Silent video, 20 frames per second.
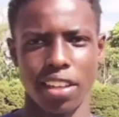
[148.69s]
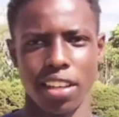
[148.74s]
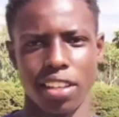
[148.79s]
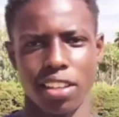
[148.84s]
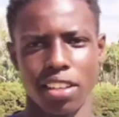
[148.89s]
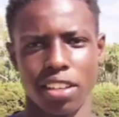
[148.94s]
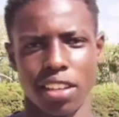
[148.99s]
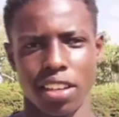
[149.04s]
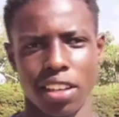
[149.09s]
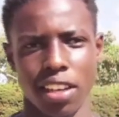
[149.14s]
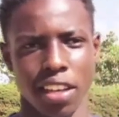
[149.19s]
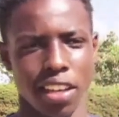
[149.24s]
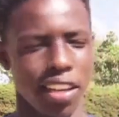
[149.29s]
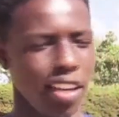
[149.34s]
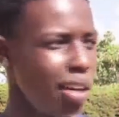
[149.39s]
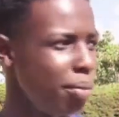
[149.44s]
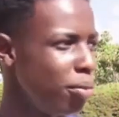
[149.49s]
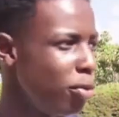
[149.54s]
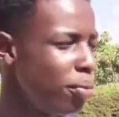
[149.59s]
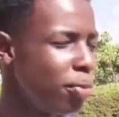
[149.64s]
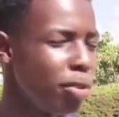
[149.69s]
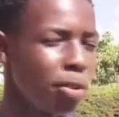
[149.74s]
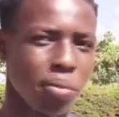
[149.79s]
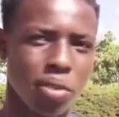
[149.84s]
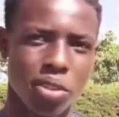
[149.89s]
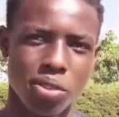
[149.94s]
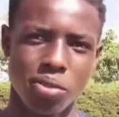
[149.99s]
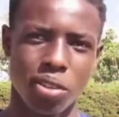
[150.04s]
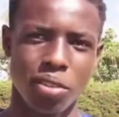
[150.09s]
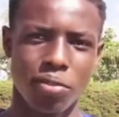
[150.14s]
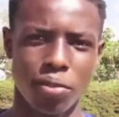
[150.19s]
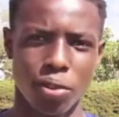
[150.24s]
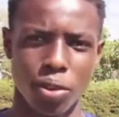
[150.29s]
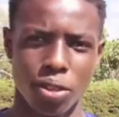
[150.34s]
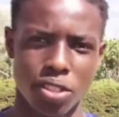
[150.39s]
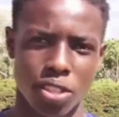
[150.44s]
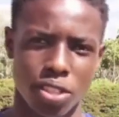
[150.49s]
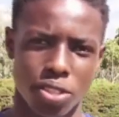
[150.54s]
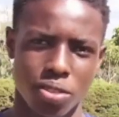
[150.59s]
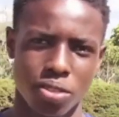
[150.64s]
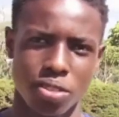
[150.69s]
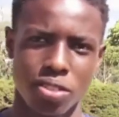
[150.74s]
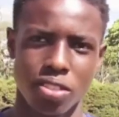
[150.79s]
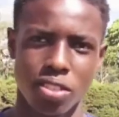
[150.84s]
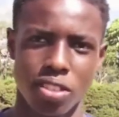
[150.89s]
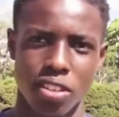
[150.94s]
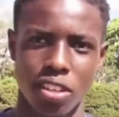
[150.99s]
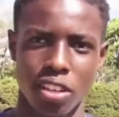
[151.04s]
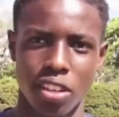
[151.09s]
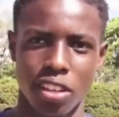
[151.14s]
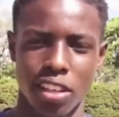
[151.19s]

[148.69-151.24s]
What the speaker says: Like here at Blue Bombers, we have 4 sessions.